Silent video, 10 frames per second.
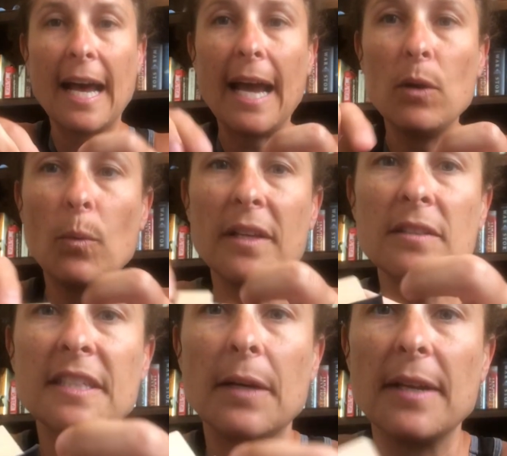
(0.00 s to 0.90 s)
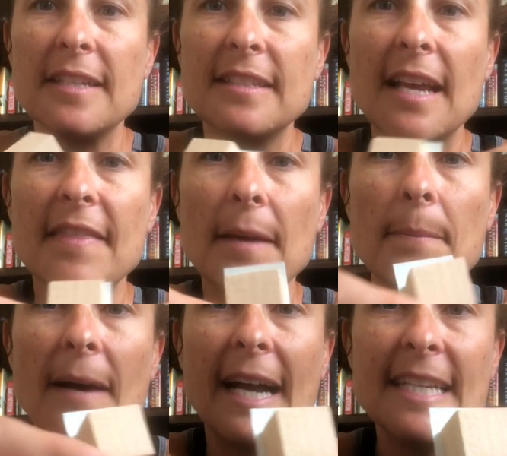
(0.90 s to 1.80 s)
I will notice that
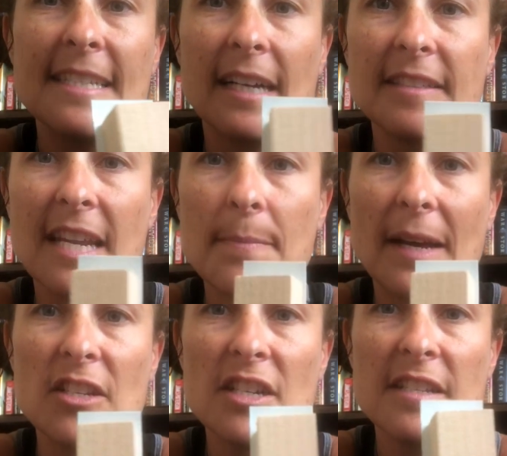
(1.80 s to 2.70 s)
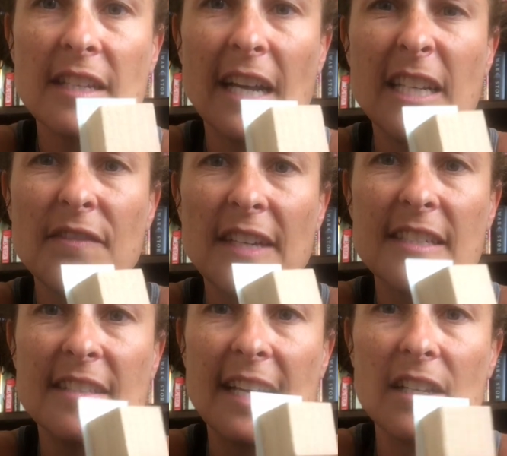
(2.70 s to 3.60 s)
my duct tape edges kind of
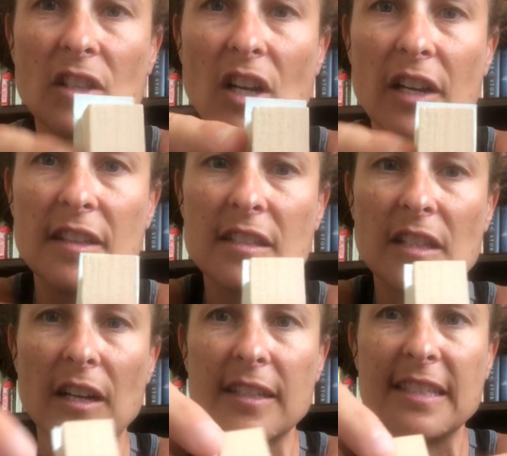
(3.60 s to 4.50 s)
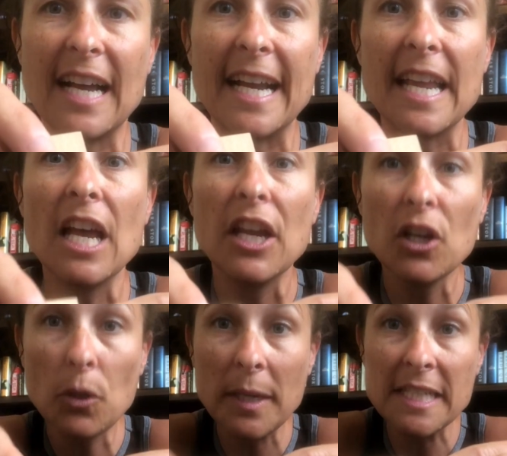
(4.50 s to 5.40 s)
extend along this long side.
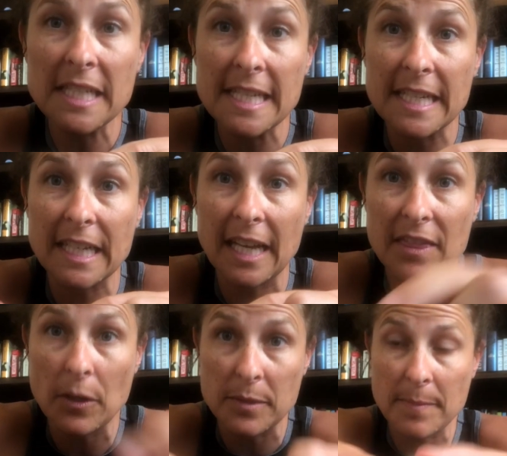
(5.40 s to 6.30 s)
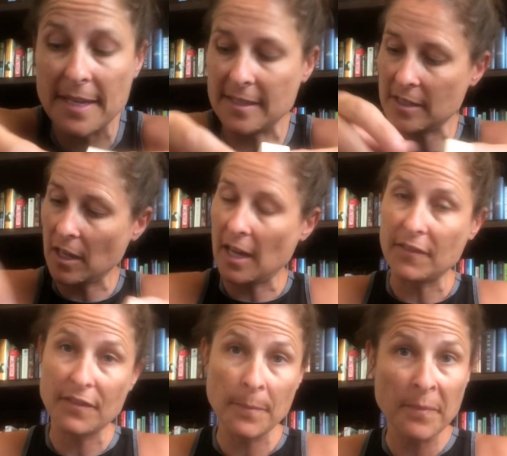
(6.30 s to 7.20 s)
You're going to need to cut those pieces
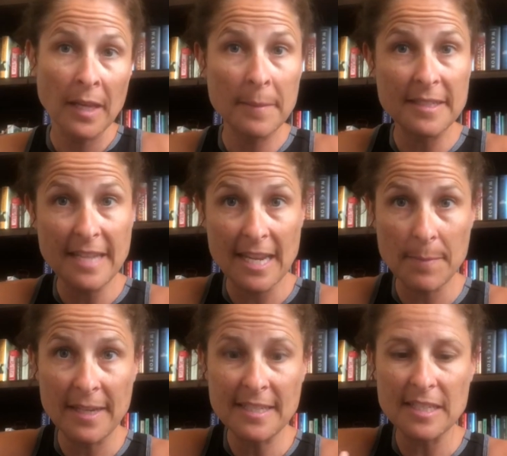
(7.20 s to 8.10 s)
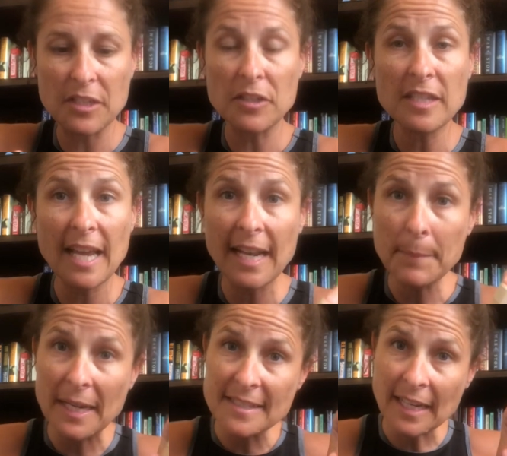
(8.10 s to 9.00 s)
off. I'm going to take my scissors, and
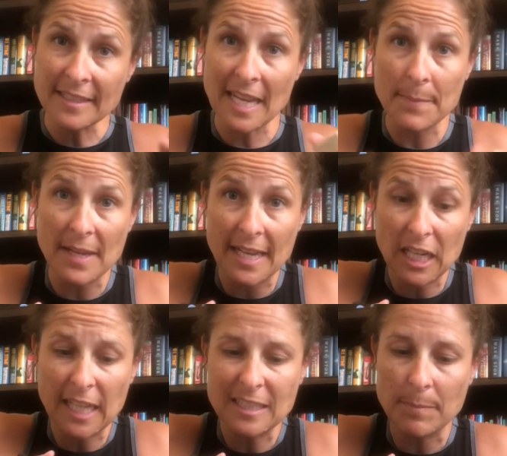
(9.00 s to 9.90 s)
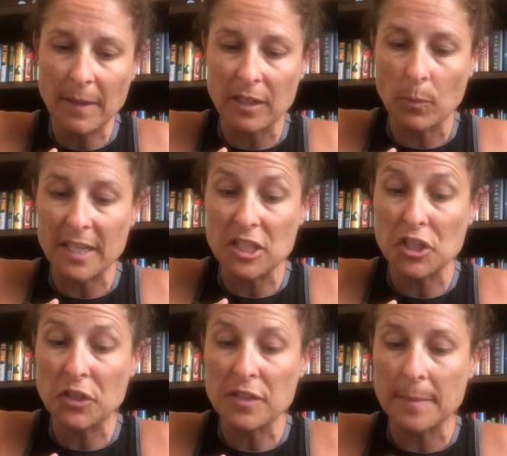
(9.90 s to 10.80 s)
with my duct tape, it cuts better when it's
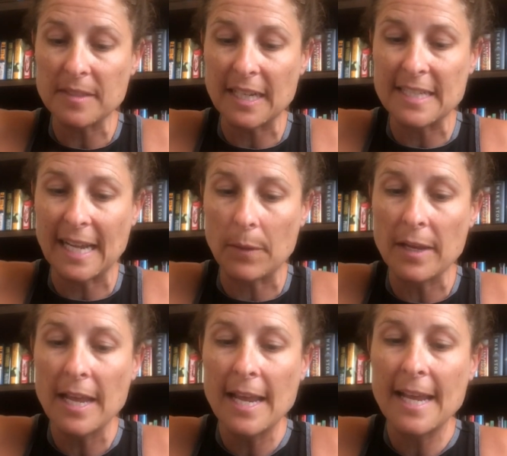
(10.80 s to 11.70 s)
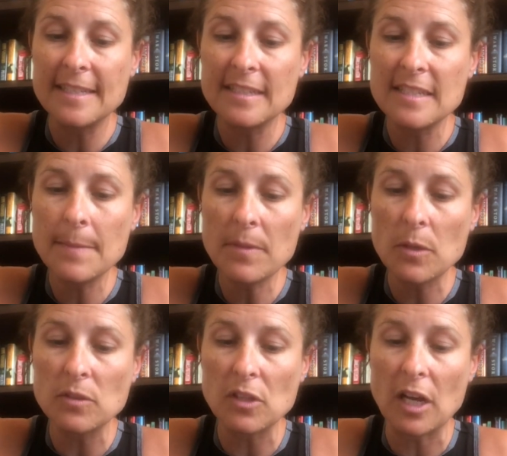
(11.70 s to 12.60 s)
turned upside down, and snip
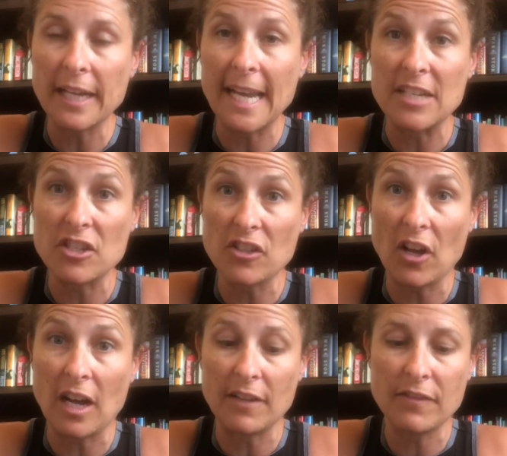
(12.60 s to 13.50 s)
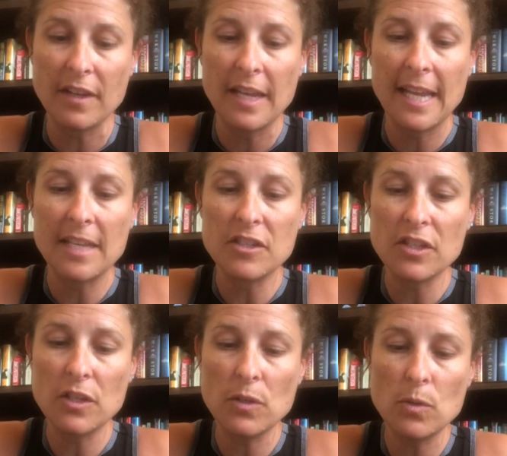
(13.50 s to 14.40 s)
those long edges off in
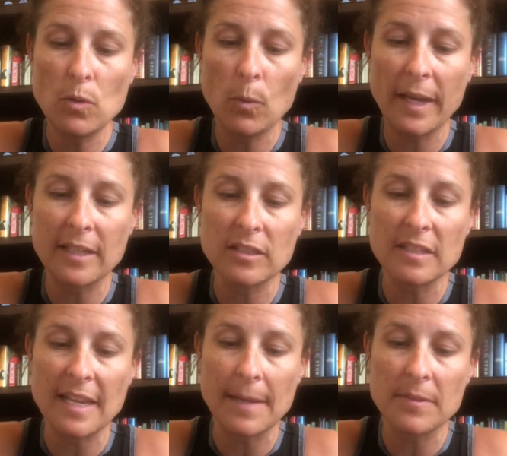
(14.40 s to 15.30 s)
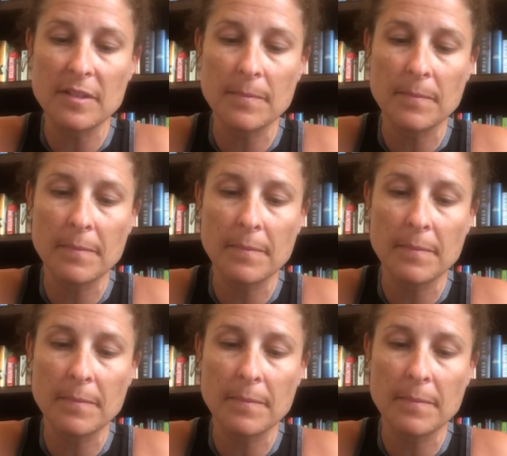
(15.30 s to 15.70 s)
2 quick snips.